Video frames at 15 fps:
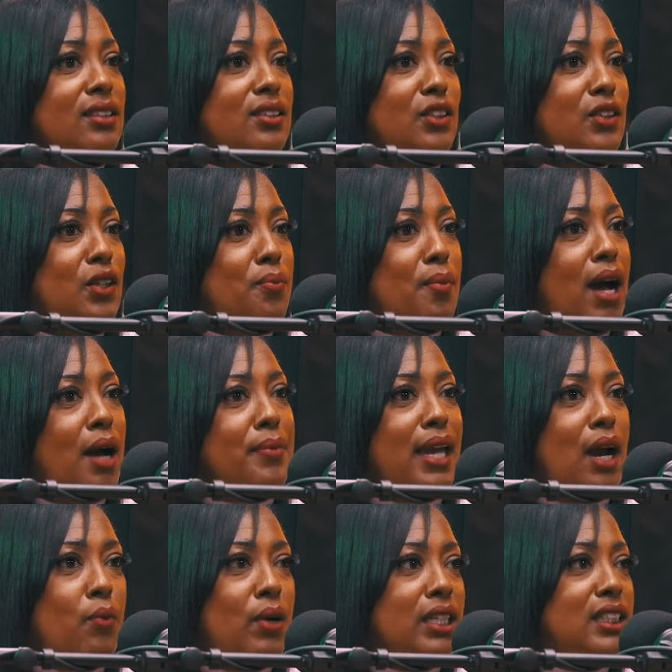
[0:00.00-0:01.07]
you know, mommy,
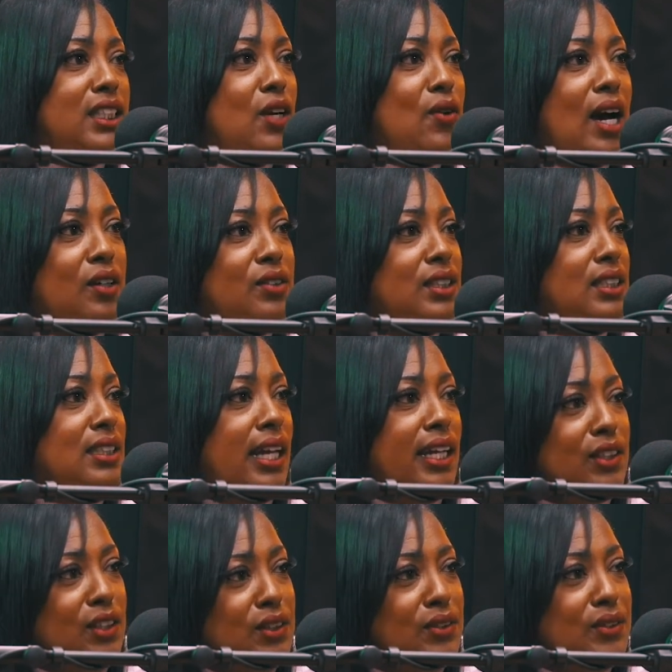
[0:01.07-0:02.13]
I want to sell houses
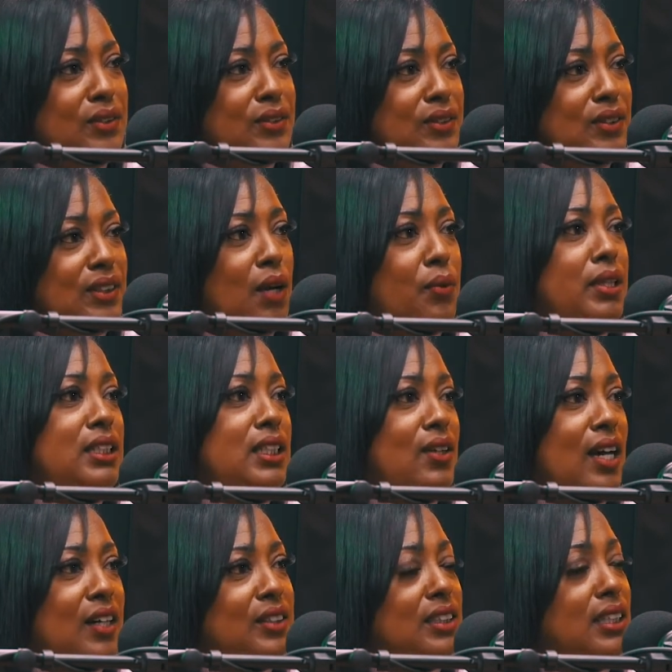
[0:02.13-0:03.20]
like you. I want to sell
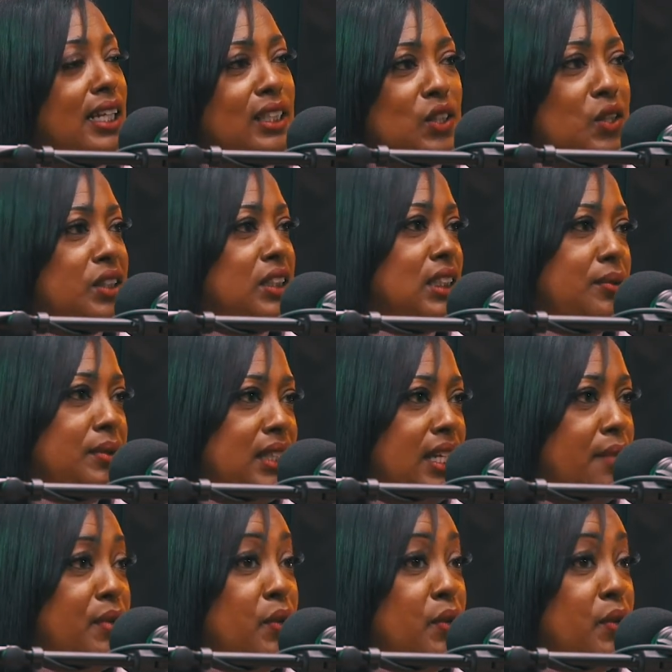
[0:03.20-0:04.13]
houses. Like, that's all she keeps saying.